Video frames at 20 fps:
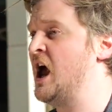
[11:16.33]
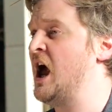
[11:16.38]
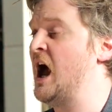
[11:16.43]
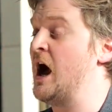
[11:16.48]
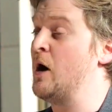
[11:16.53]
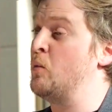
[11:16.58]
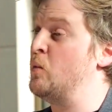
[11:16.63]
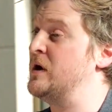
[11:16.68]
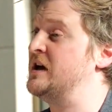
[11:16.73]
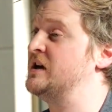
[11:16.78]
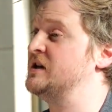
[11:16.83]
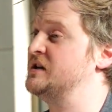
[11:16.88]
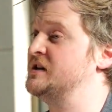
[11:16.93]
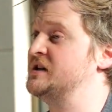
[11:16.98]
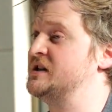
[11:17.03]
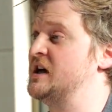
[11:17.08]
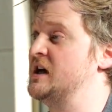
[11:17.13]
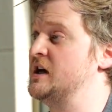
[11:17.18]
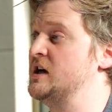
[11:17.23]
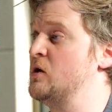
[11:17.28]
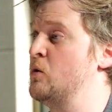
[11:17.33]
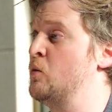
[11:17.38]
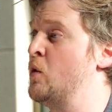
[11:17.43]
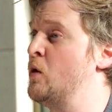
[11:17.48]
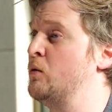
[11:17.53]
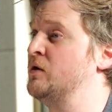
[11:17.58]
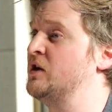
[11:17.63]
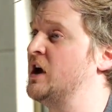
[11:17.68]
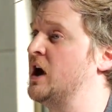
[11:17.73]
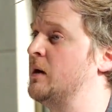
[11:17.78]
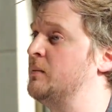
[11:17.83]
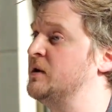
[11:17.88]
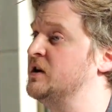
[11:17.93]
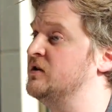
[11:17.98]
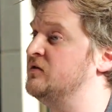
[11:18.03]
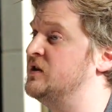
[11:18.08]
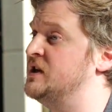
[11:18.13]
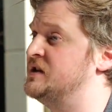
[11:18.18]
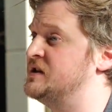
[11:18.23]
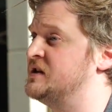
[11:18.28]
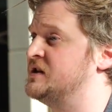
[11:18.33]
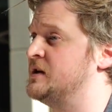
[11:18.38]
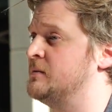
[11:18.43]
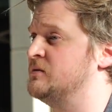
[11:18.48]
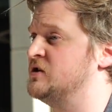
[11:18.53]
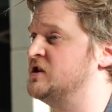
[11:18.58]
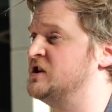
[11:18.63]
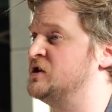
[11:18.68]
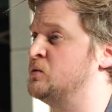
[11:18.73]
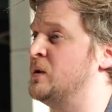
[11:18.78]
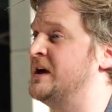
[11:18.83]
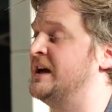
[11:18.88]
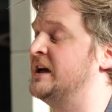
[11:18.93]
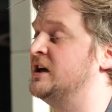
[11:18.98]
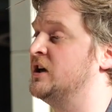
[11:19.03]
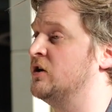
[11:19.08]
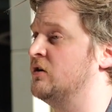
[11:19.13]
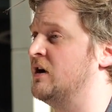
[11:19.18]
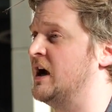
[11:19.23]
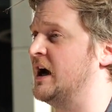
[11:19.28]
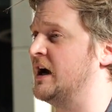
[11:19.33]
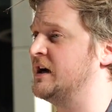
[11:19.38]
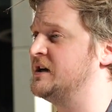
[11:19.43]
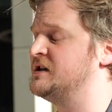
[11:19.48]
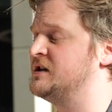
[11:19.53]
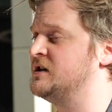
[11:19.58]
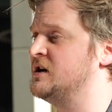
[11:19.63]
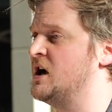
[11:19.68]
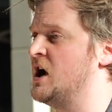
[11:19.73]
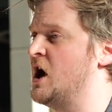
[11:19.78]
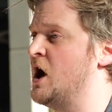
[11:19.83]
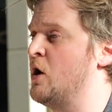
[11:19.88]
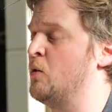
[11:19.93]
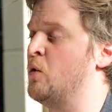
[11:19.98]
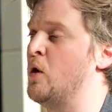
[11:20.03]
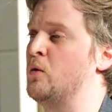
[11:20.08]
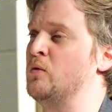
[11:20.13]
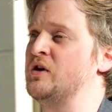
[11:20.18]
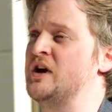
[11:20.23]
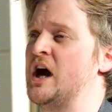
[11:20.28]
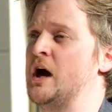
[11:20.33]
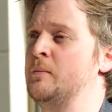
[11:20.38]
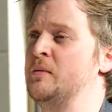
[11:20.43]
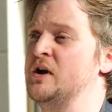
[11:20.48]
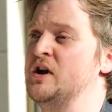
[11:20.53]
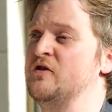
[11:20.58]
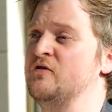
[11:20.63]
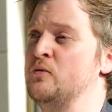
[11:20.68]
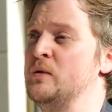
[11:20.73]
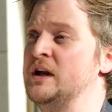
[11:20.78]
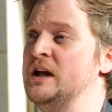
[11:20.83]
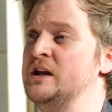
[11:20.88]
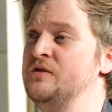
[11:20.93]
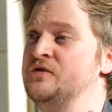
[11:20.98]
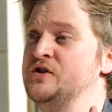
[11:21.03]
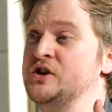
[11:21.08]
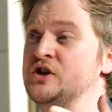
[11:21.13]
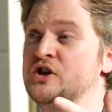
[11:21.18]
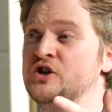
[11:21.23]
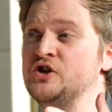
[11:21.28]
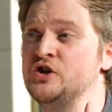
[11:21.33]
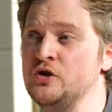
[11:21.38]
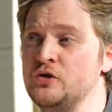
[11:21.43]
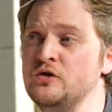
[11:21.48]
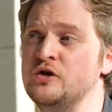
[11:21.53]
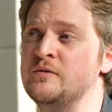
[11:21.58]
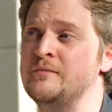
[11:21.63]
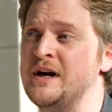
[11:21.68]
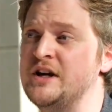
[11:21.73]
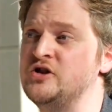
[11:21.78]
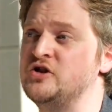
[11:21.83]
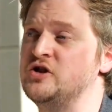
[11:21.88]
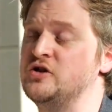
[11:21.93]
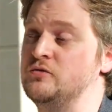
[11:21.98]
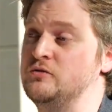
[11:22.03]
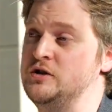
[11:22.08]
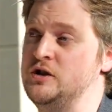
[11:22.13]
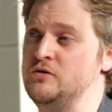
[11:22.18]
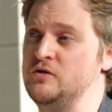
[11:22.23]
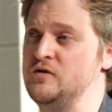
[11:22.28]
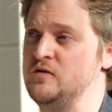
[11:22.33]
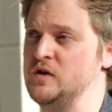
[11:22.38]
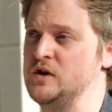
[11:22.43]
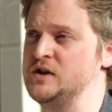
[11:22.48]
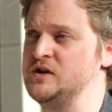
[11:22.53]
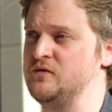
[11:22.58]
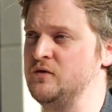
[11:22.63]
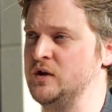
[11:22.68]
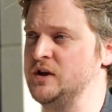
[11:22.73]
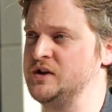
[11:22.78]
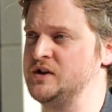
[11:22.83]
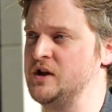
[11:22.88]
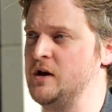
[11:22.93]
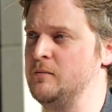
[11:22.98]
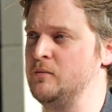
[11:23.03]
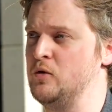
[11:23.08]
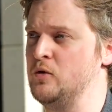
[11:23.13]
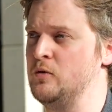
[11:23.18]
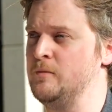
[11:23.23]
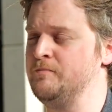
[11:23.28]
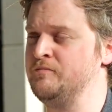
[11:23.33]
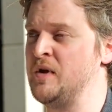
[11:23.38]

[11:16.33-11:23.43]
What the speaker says: and we can say, what would happen if these assumptions were incorrect? What would happen if we lived in a two-dimensional universe, for example?